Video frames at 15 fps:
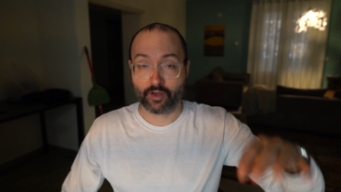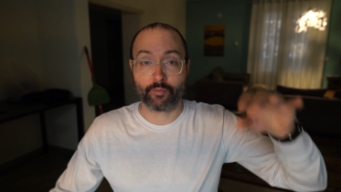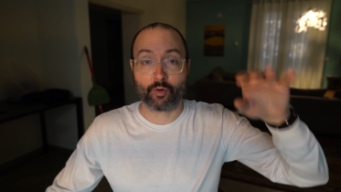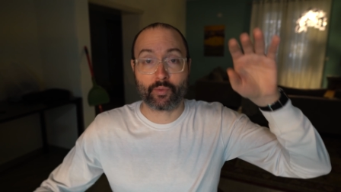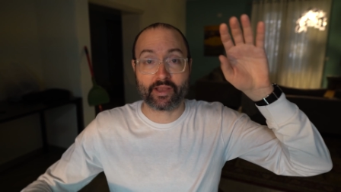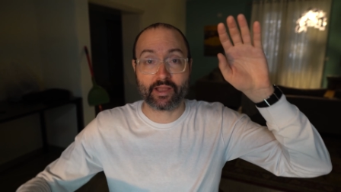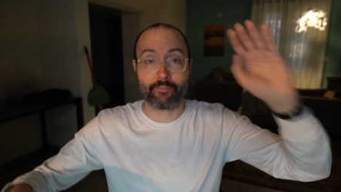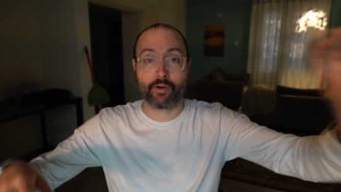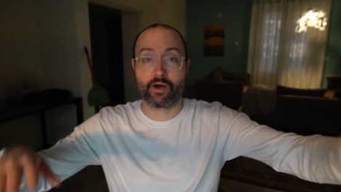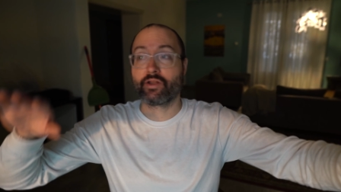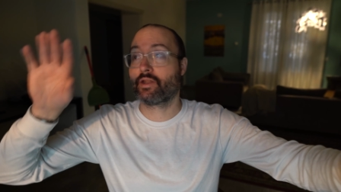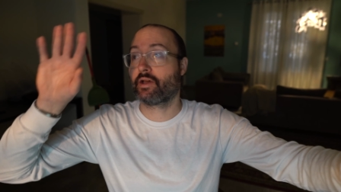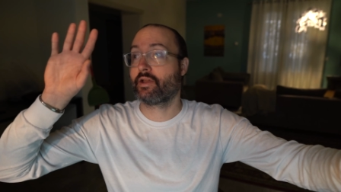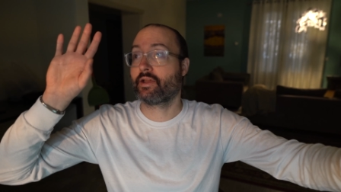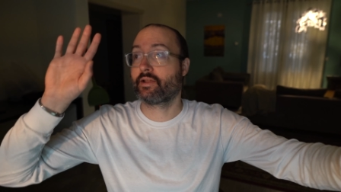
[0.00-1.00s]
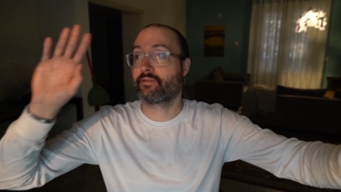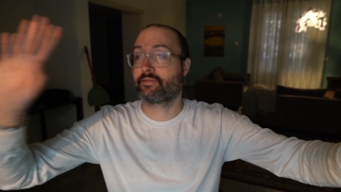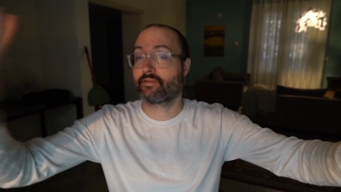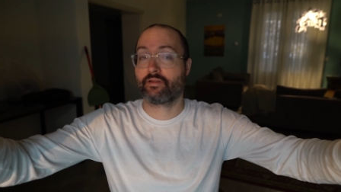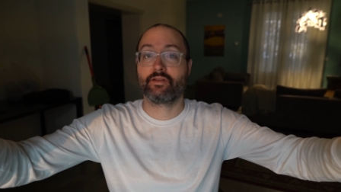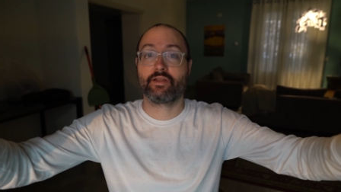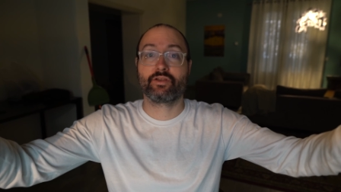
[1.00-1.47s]
But we get Monday and
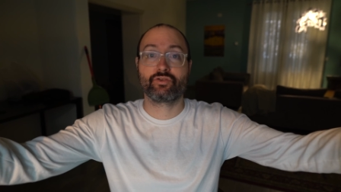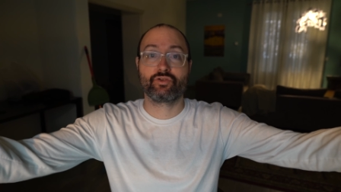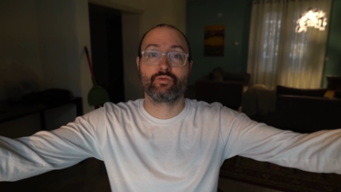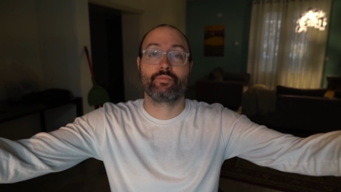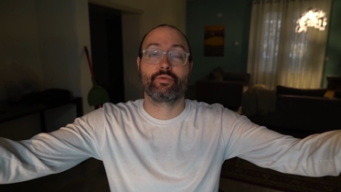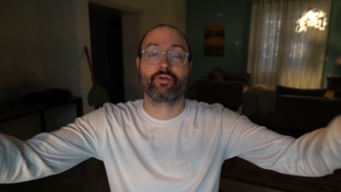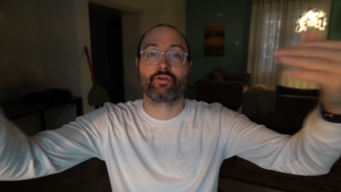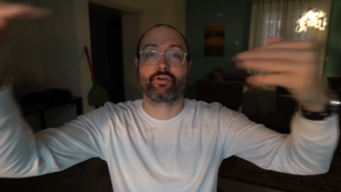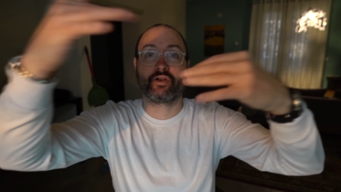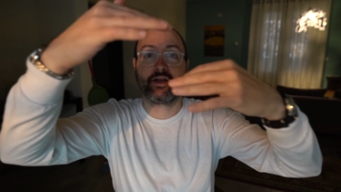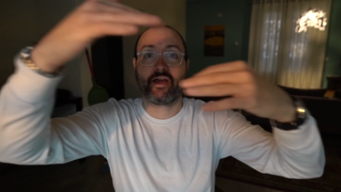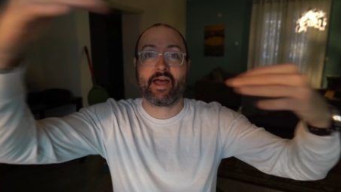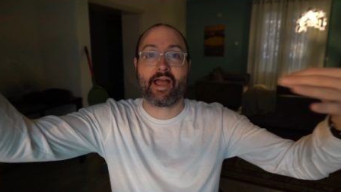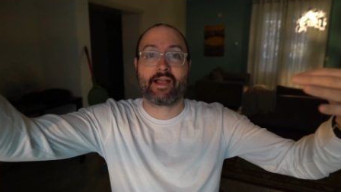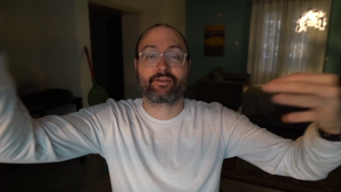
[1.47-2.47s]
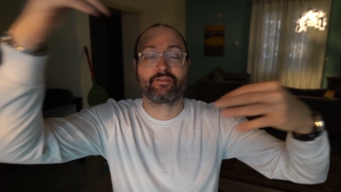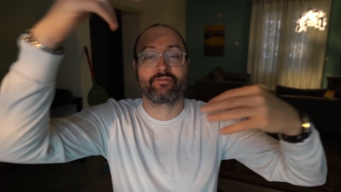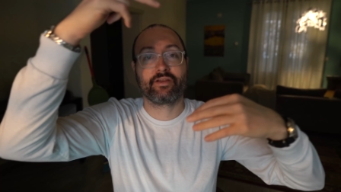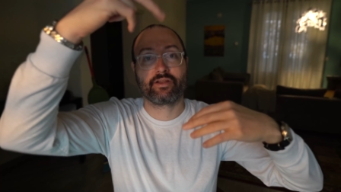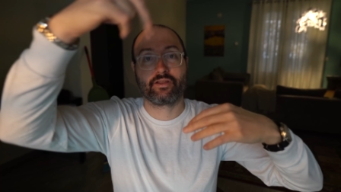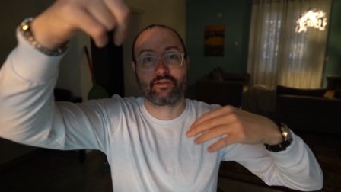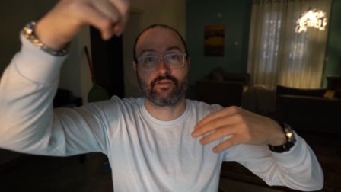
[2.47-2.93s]
Sunday Jupiter
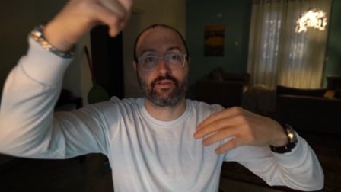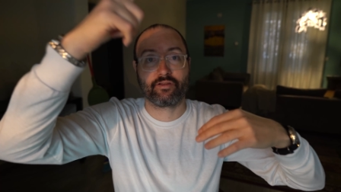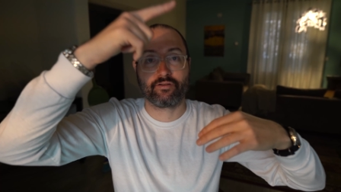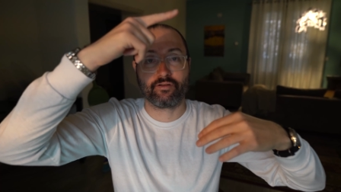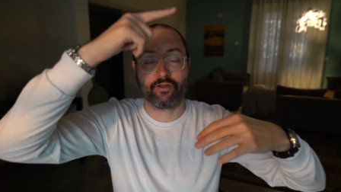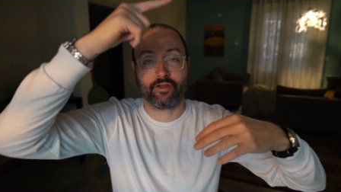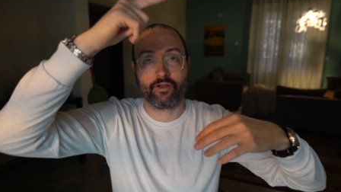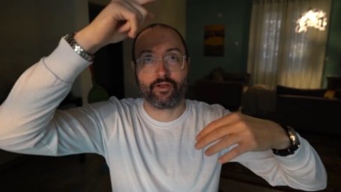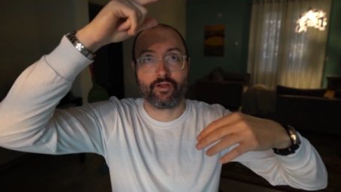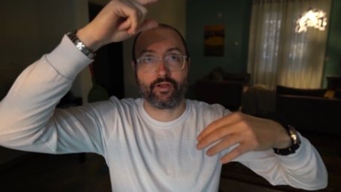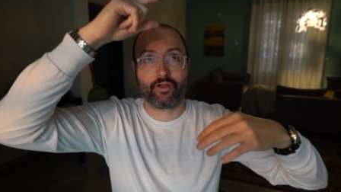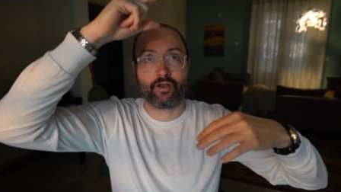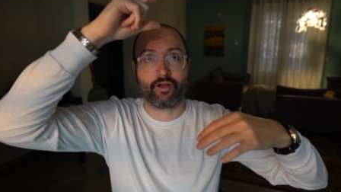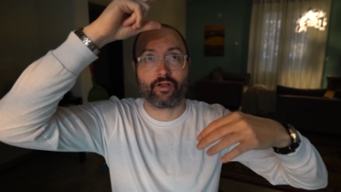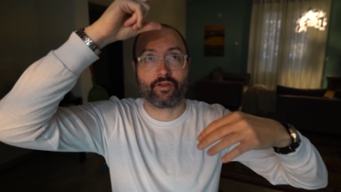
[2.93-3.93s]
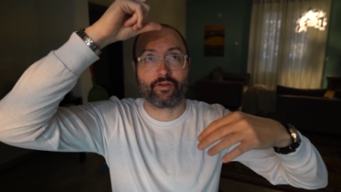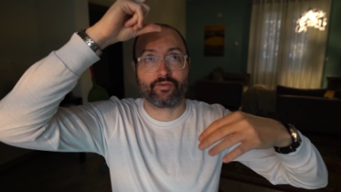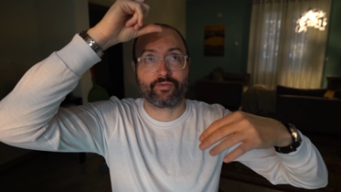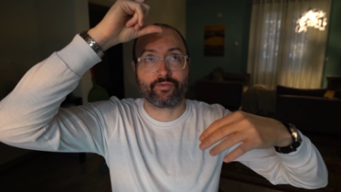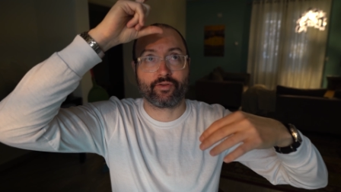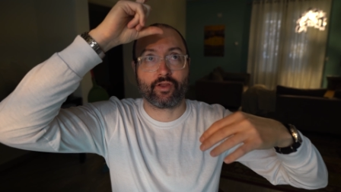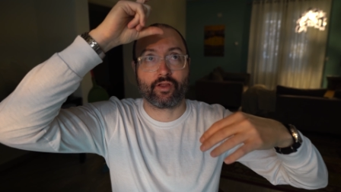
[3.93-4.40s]
activating, then
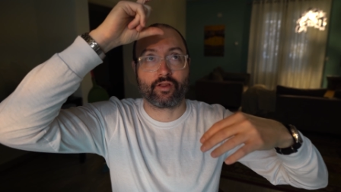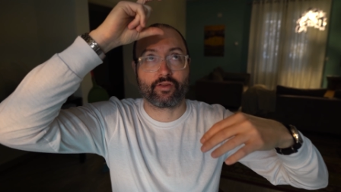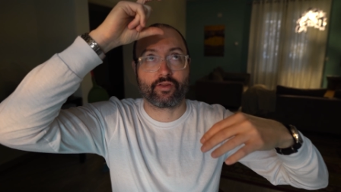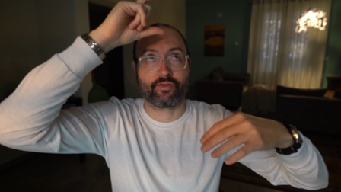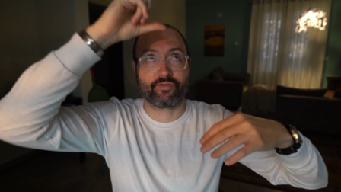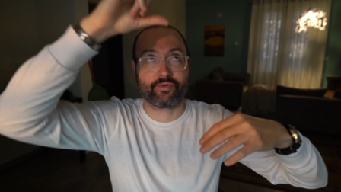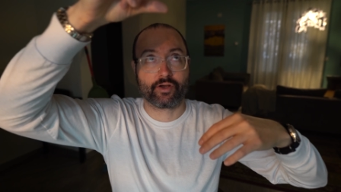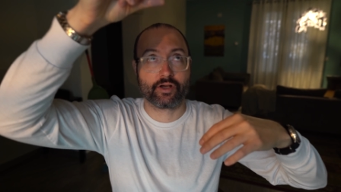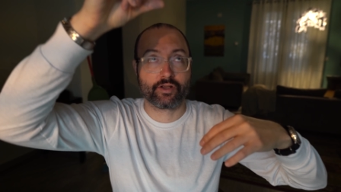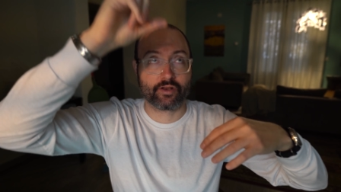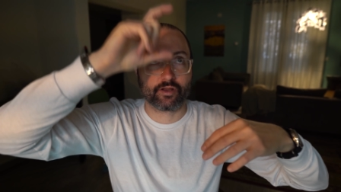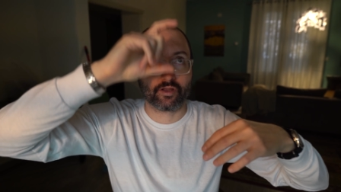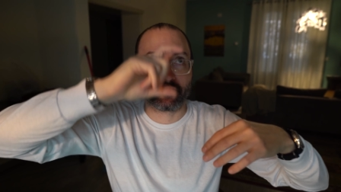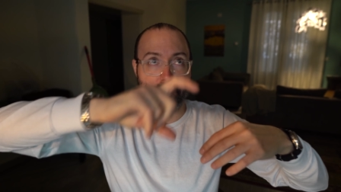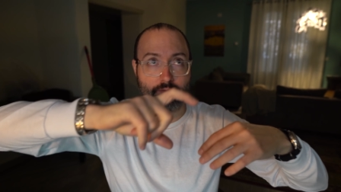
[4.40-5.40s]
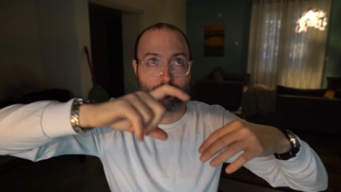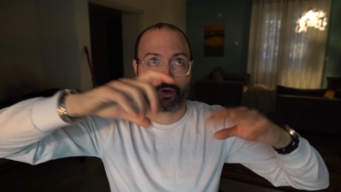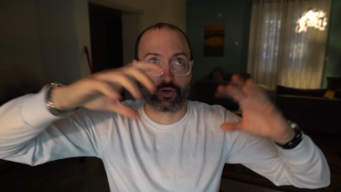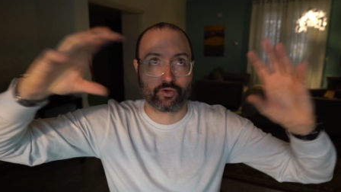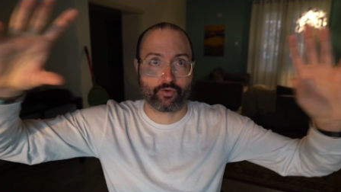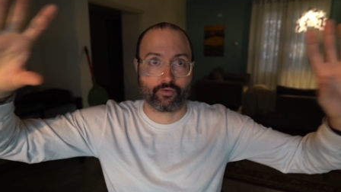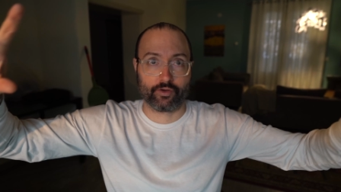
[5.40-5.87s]
the Sun, and then
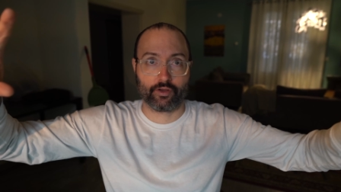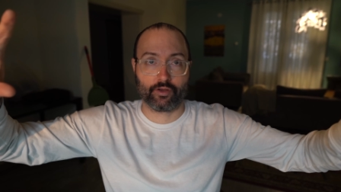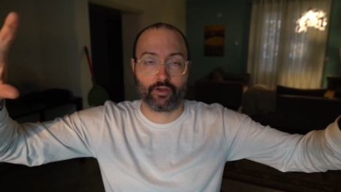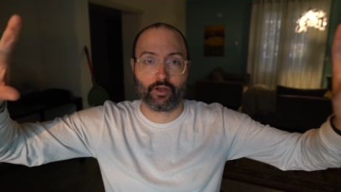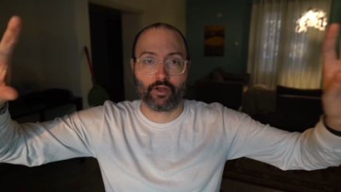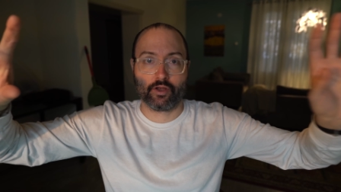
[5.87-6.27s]
Mercury.